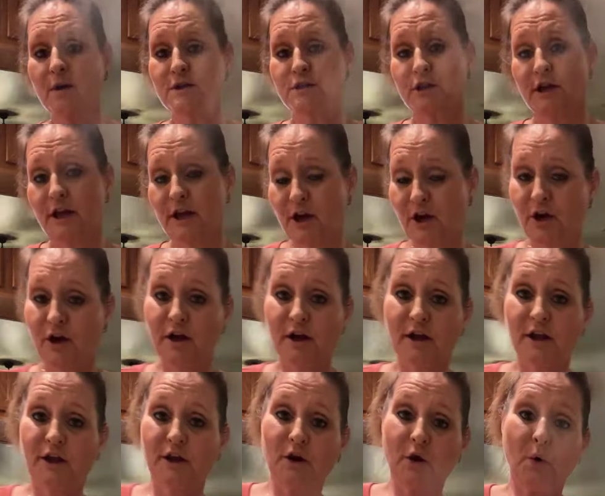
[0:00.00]
should I cook,
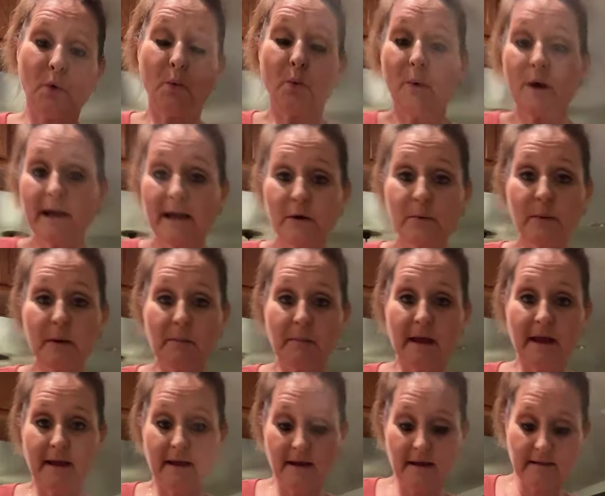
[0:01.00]
you know, what can we
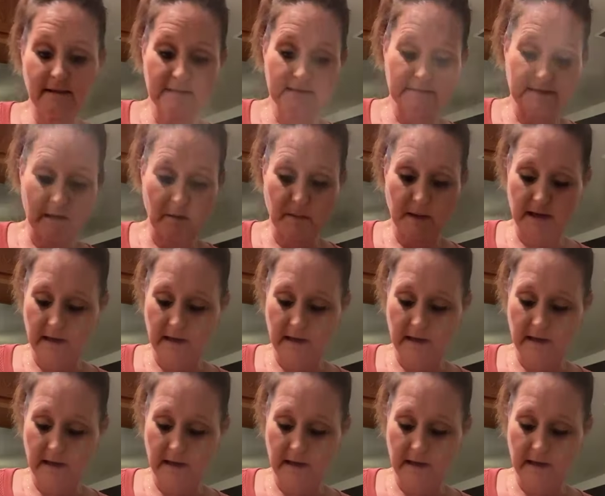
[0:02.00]
make that's yummy,